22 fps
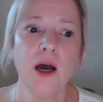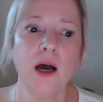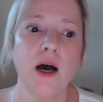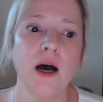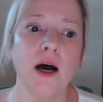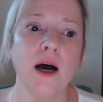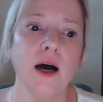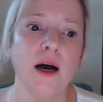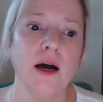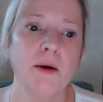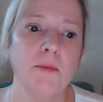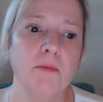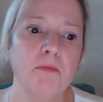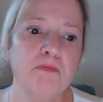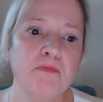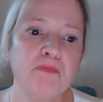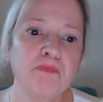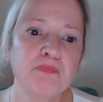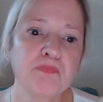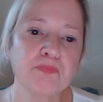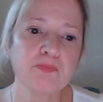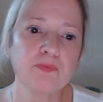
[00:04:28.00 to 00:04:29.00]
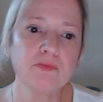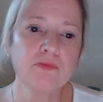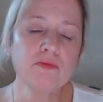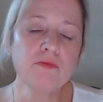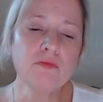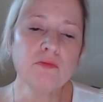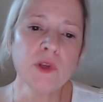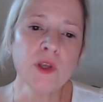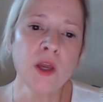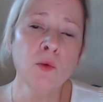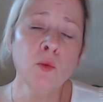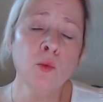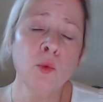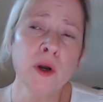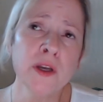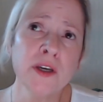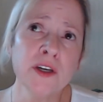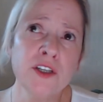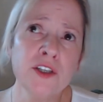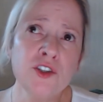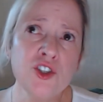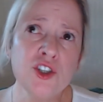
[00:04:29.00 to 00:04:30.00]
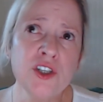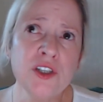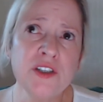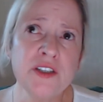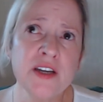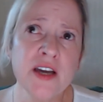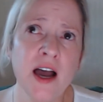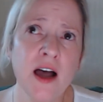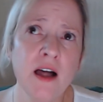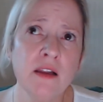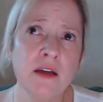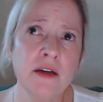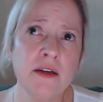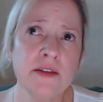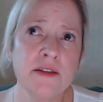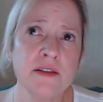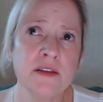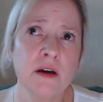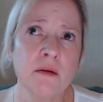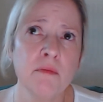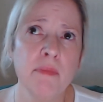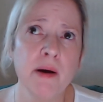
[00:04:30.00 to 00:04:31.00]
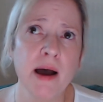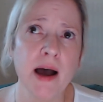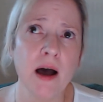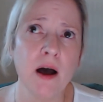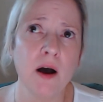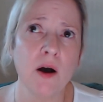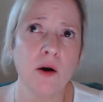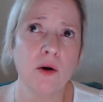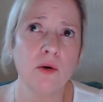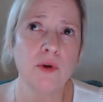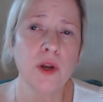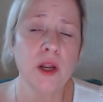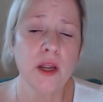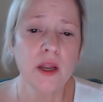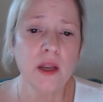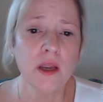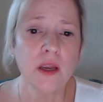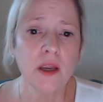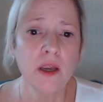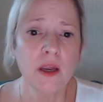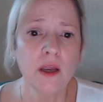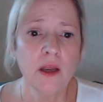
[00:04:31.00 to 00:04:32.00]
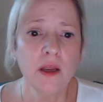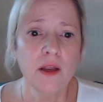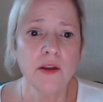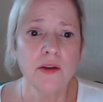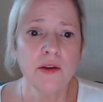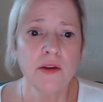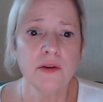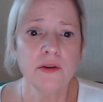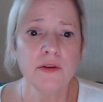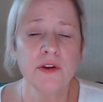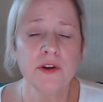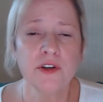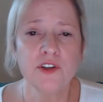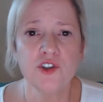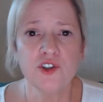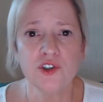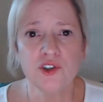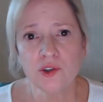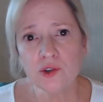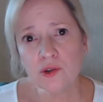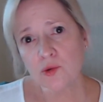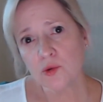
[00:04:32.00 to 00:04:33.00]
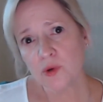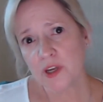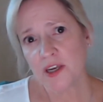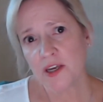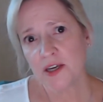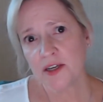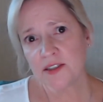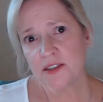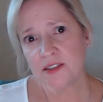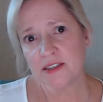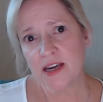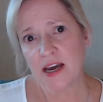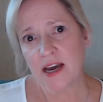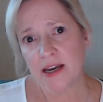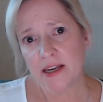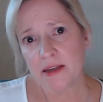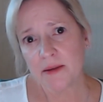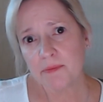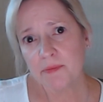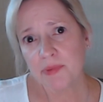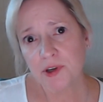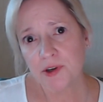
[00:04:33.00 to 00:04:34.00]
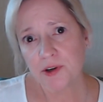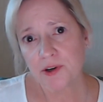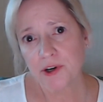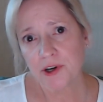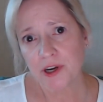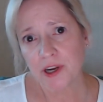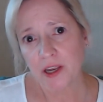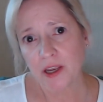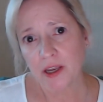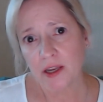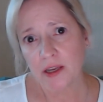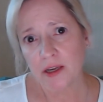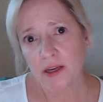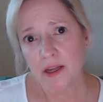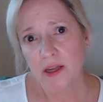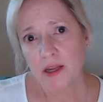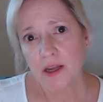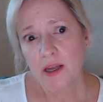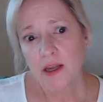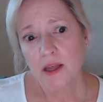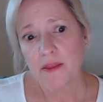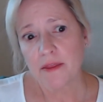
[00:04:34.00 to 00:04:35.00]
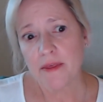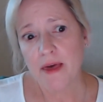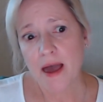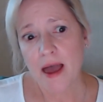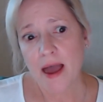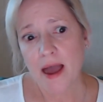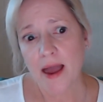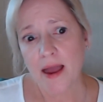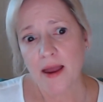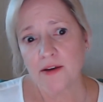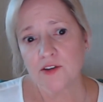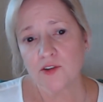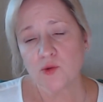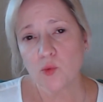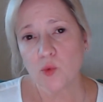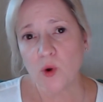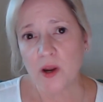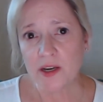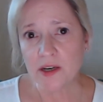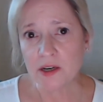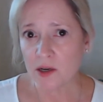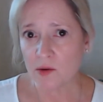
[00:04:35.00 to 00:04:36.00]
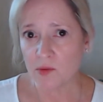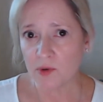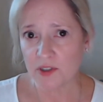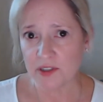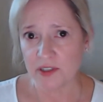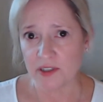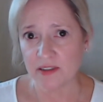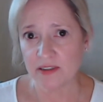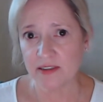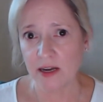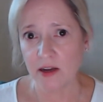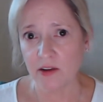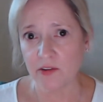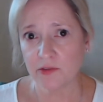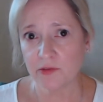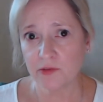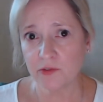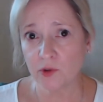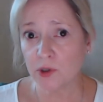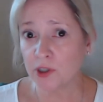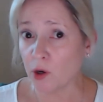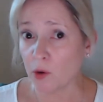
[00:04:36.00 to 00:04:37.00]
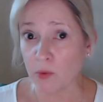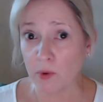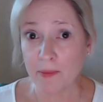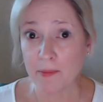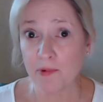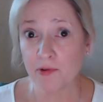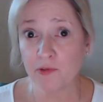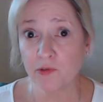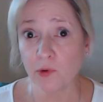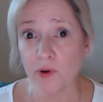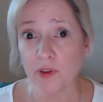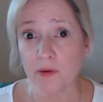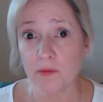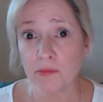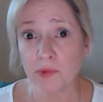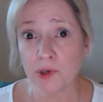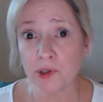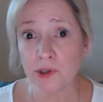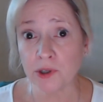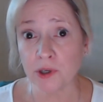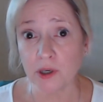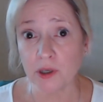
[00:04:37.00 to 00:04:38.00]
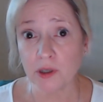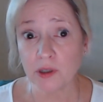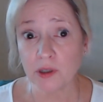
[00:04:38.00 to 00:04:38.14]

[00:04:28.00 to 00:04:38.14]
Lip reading: What can she tell us about the 2 weeks time period that Wendy was in South Florida right before the murder?